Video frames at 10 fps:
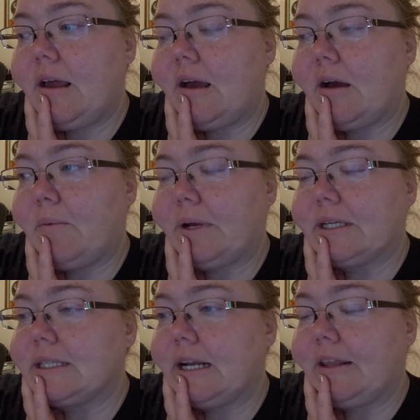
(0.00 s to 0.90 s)
Um, we can
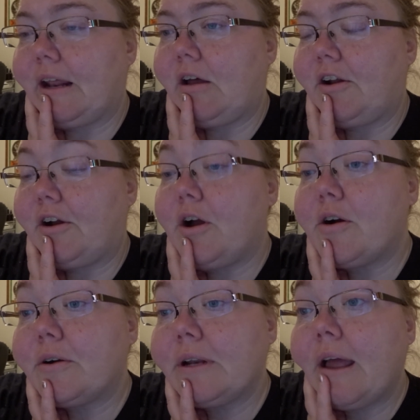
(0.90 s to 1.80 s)
just handle that on our
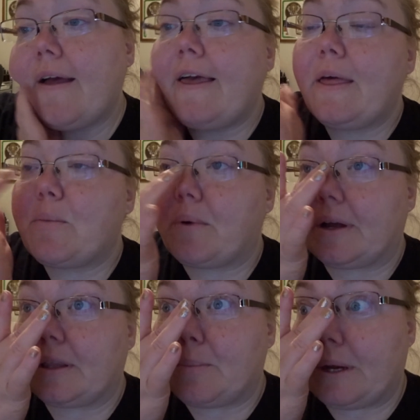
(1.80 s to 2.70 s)
own,
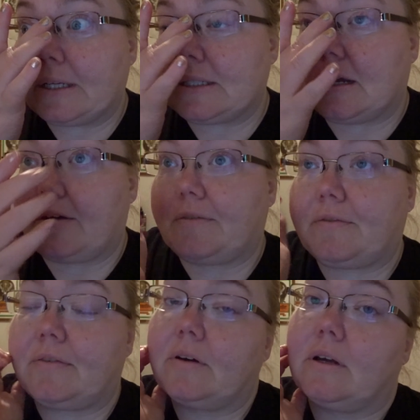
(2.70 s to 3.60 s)
but the big
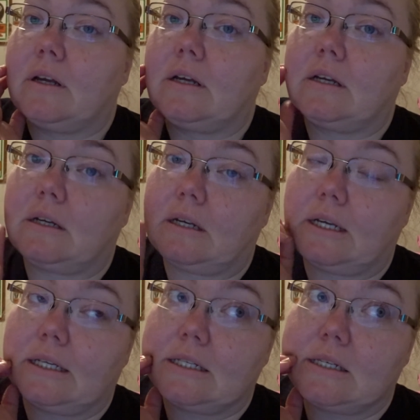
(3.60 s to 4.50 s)
stuff
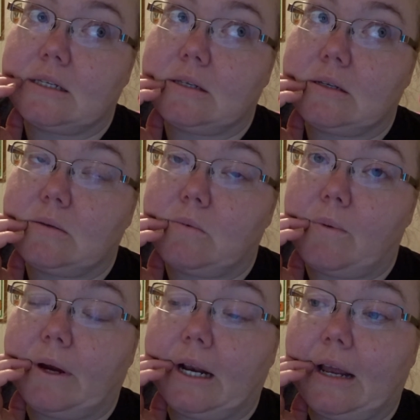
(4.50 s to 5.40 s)
is what
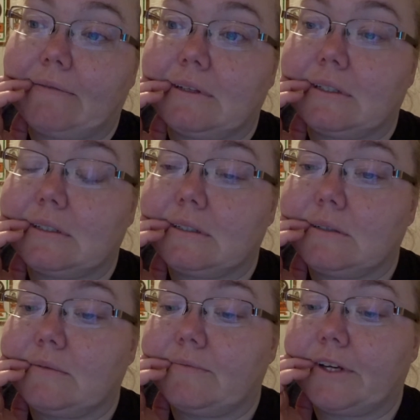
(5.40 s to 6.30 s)
we're gonna have to
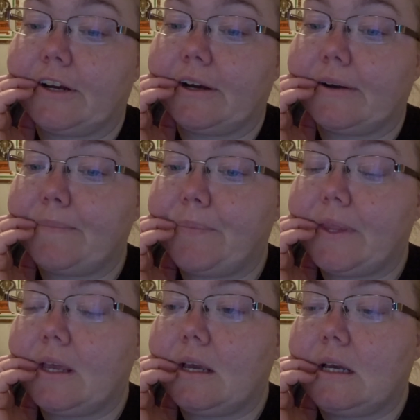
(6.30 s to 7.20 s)
figure out.
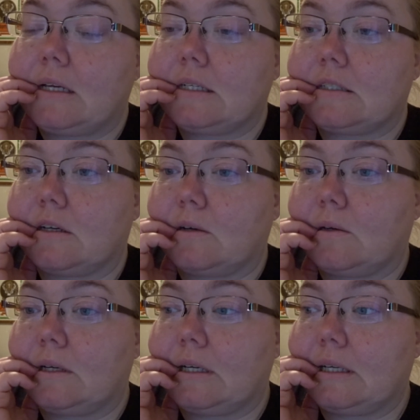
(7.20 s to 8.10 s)
So
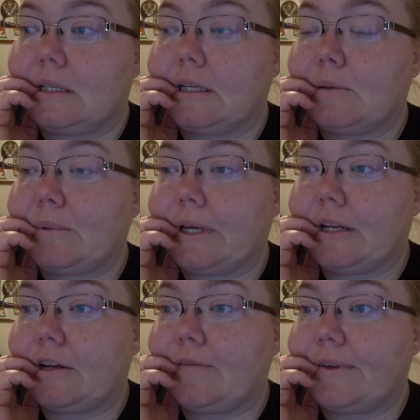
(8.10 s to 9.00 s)
a little bit
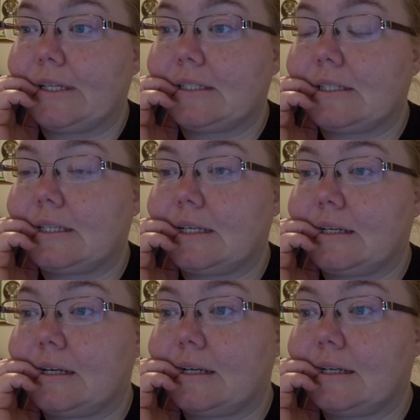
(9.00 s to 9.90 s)
nervous
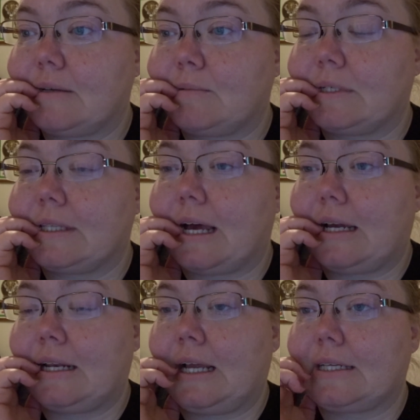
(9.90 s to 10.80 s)
with
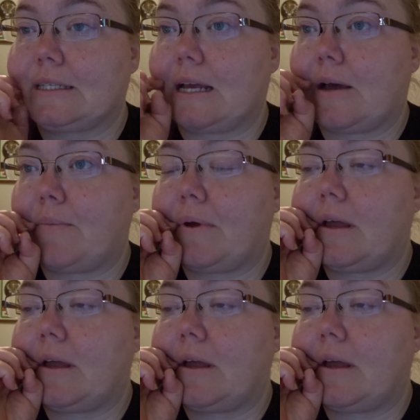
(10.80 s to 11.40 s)
that next step.